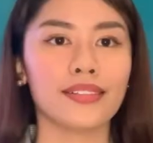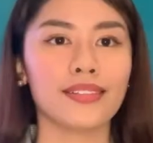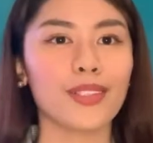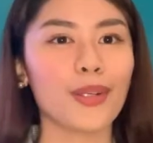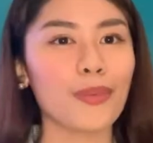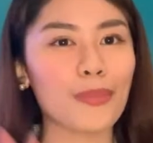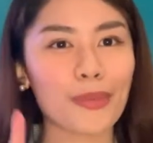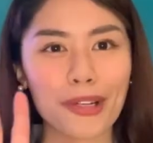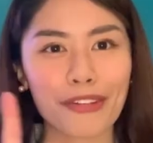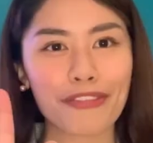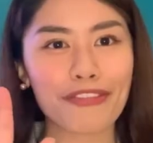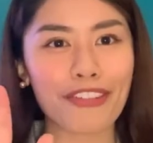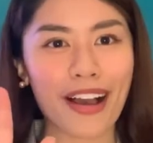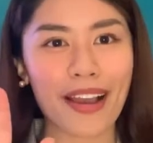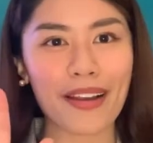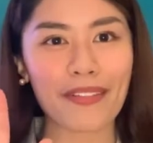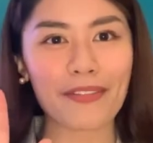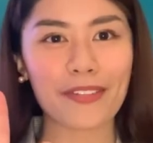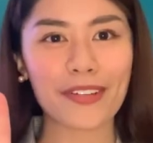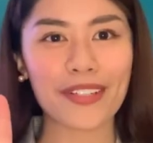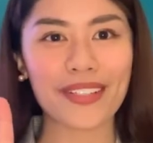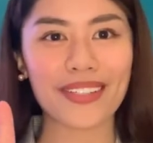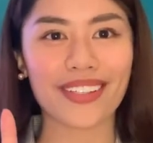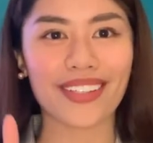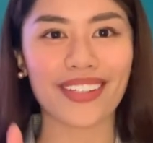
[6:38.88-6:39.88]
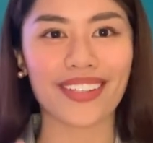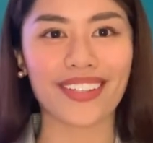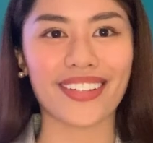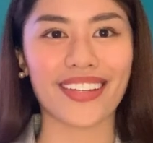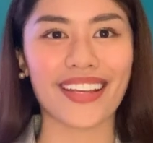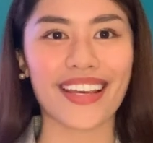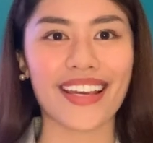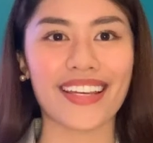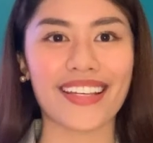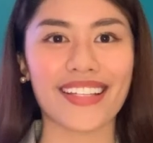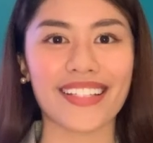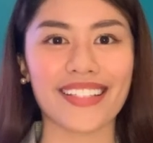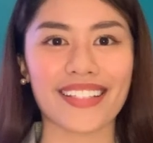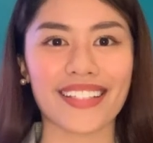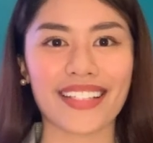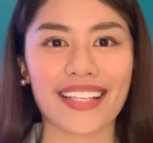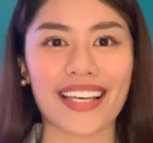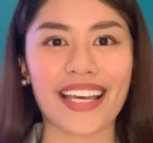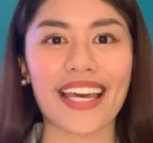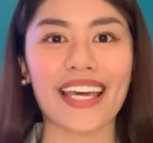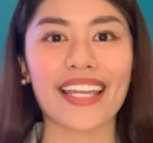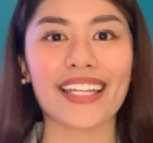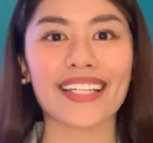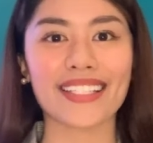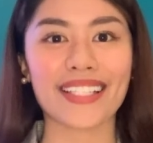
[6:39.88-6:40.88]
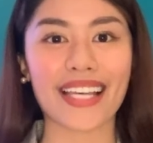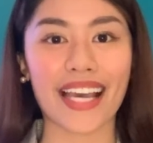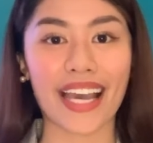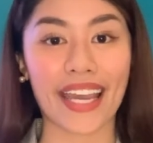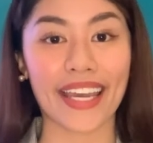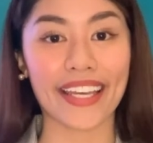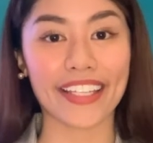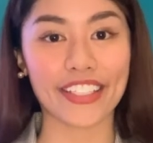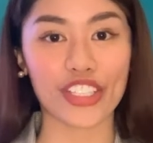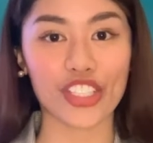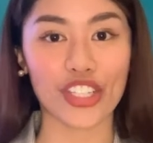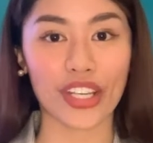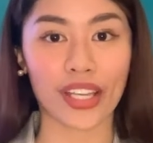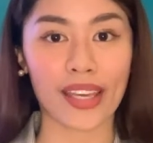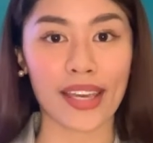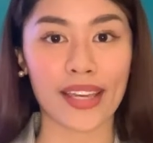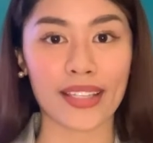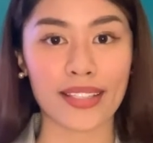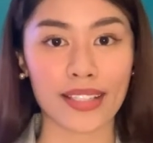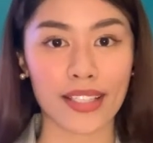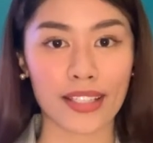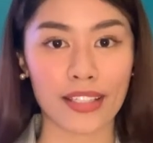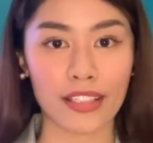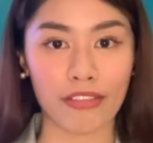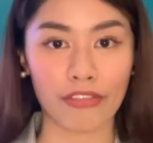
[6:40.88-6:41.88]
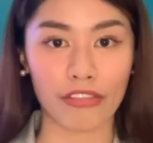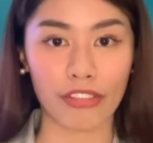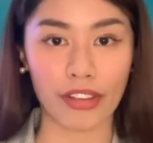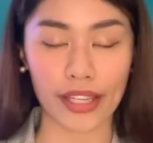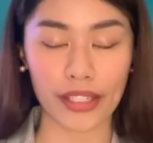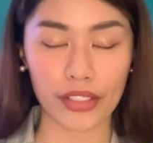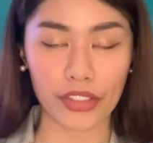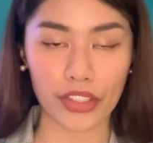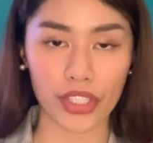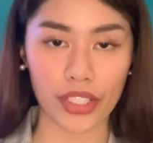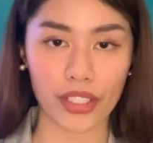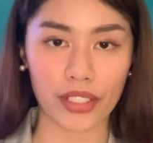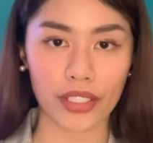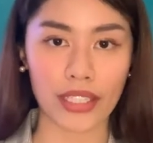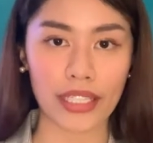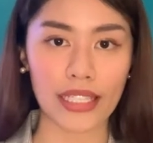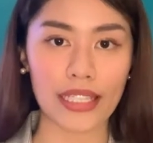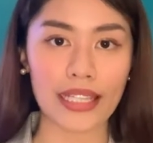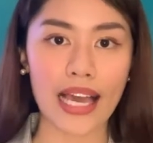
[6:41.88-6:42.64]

Number five reason is it is a hedge against inflation.